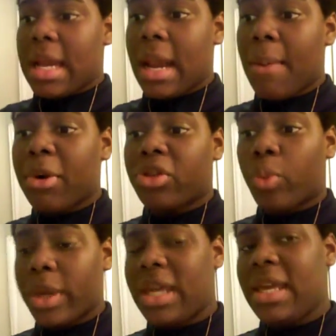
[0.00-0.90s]
Number
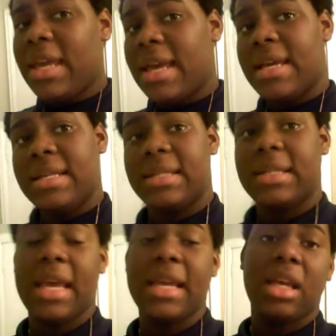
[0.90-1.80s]
three is
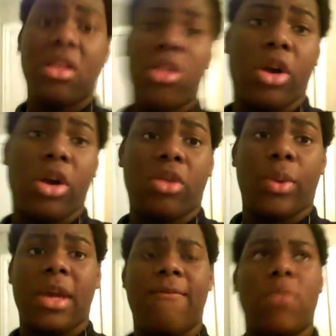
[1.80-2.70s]
Ending 33.